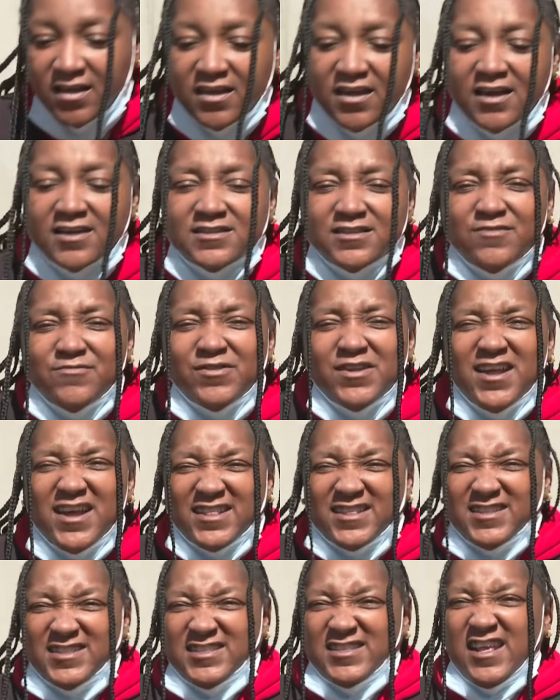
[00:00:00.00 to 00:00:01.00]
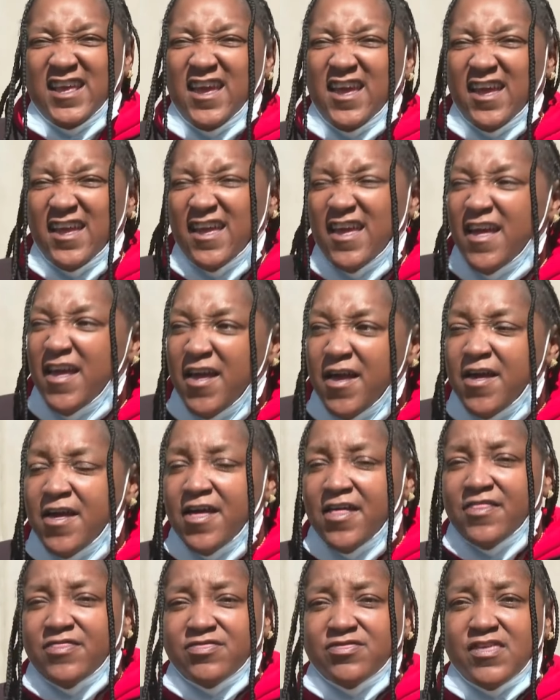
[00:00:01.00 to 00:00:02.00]
Yes, I would like to say
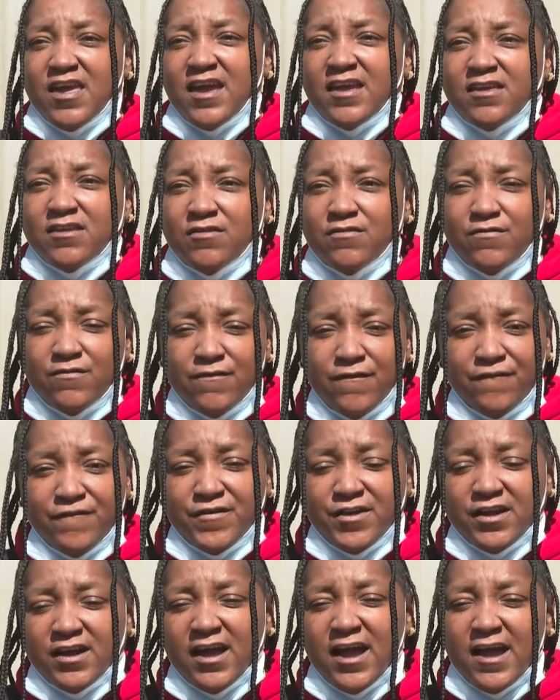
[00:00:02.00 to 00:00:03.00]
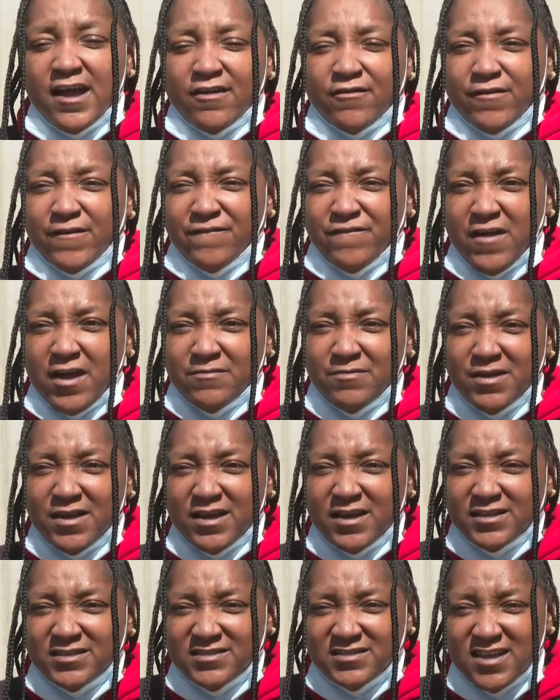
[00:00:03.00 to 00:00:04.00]
thank you for the Conqueror
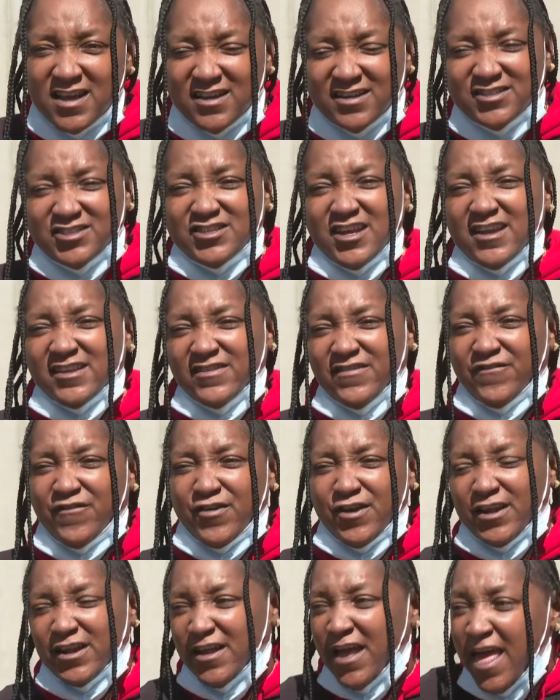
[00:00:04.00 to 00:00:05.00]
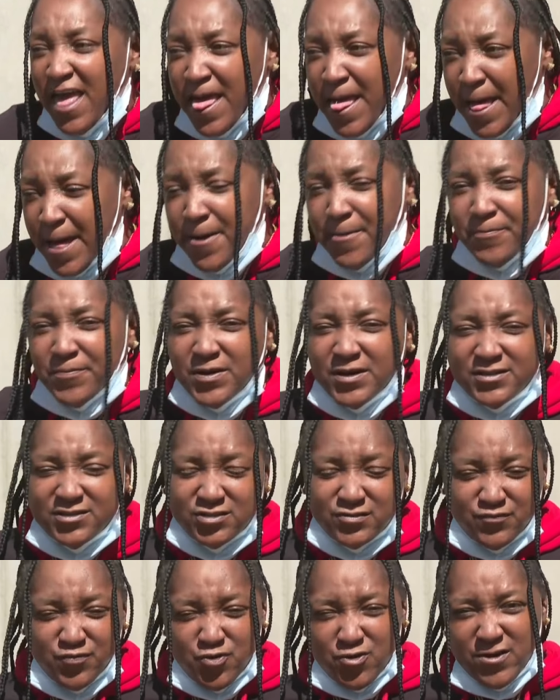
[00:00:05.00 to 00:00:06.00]
family and Stanley Jackson for helping
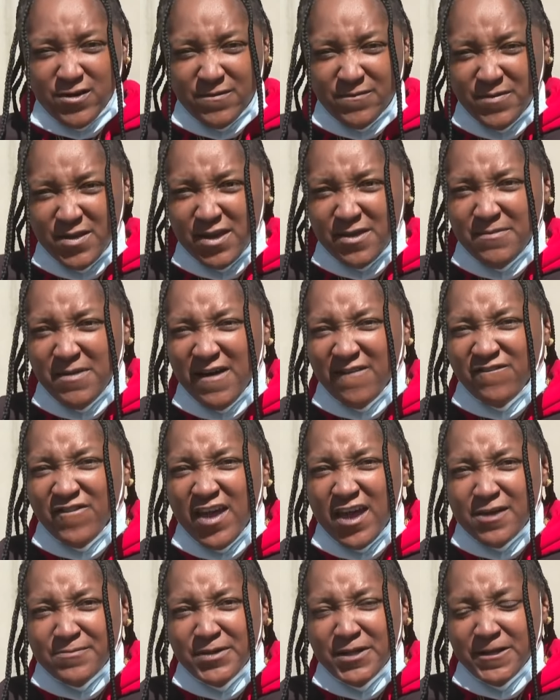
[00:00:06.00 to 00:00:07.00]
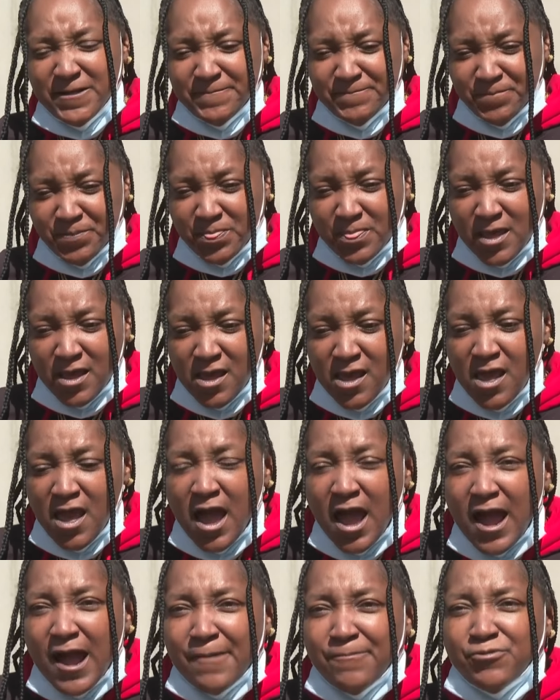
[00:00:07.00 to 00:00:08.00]
and supporting me and my family.
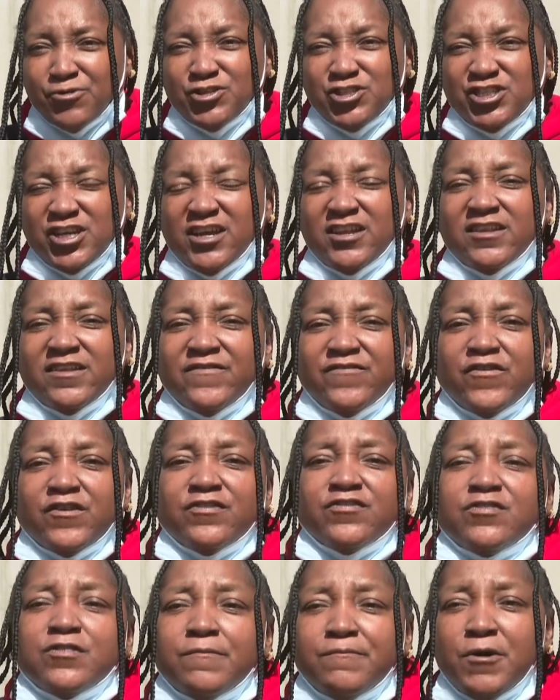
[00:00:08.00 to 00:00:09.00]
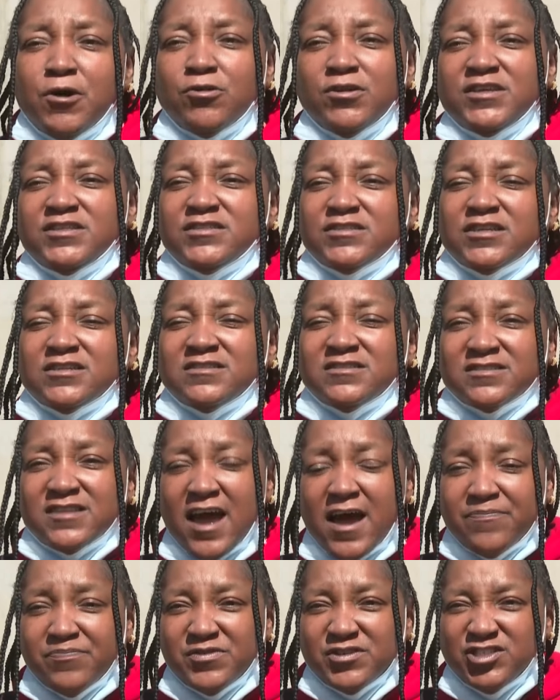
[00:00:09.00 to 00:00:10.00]
I appreciate it if it, the police could
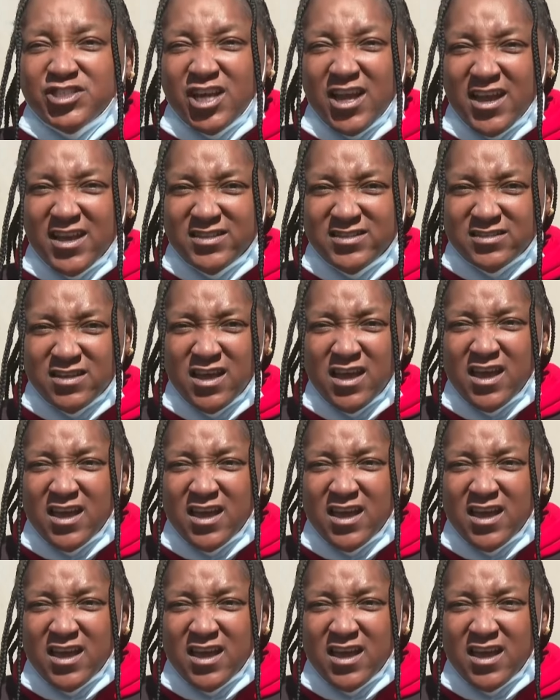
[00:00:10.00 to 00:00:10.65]
stop the chase.